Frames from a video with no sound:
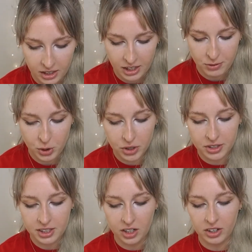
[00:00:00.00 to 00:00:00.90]
If you're
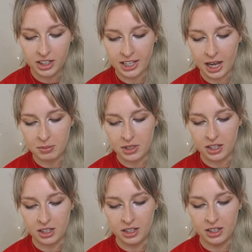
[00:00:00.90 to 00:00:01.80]
considering a gap
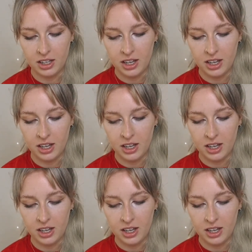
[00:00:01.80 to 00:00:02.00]
year,